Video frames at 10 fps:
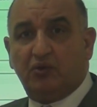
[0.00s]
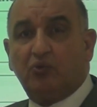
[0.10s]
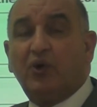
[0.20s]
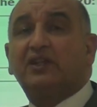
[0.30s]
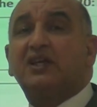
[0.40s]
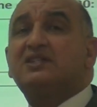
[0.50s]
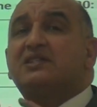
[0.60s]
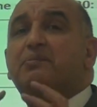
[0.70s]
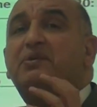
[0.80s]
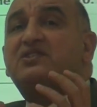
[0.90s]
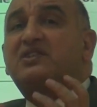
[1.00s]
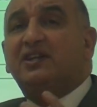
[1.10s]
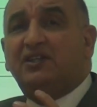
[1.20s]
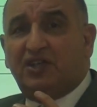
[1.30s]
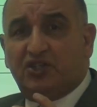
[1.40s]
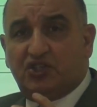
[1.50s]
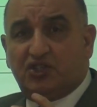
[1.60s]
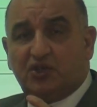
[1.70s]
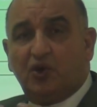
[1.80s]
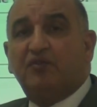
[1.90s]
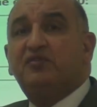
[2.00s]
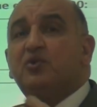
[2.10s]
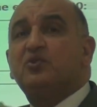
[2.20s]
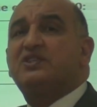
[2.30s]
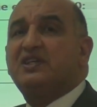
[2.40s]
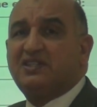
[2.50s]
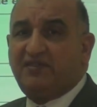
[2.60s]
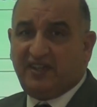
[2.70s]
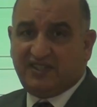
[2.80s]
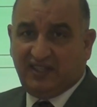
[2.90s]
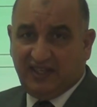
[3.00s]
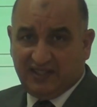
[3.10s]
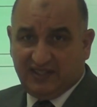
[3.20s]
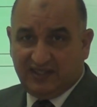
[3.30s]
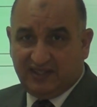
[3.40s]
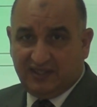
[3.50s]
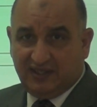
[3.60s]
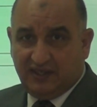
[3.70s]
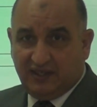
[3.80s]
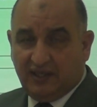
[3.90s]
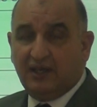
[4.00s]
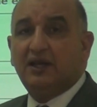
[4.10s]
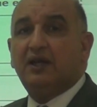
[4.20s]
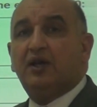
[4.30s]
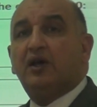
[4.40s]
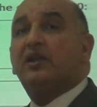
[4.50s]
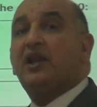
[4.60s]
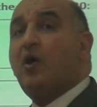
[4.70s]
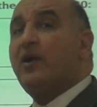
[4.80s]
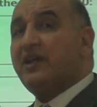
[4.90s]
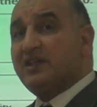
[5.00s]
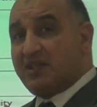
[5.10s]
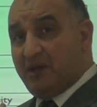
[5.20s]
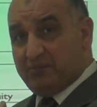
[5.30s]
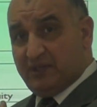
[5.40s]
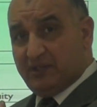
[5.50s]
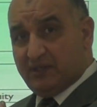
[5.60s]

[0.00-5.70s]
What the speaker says: what is the percentage of using the fixed assets. In our example,